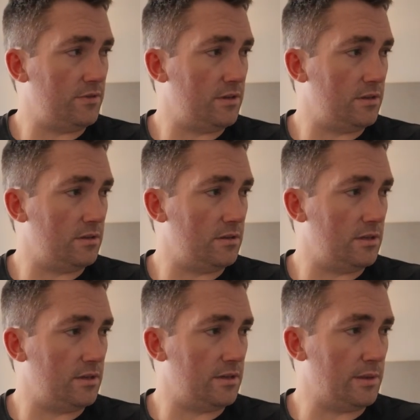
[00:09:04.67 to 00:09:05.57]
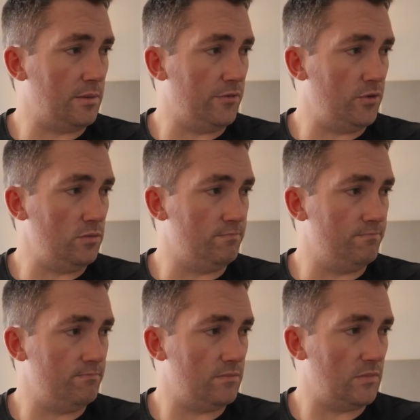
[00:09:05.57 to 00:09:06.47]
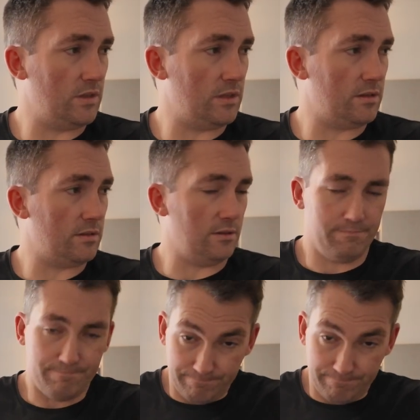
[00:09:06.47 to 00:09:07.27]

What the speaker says: and get some food. But, yeah.